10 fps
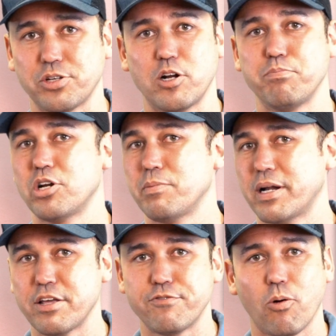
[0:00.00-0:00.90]
they don't put them on
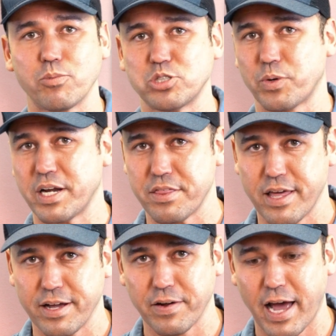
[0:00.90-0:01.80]
any forms or
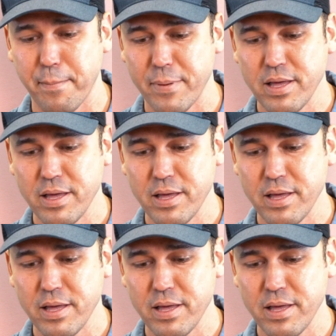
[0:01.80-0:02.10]
anything, okay?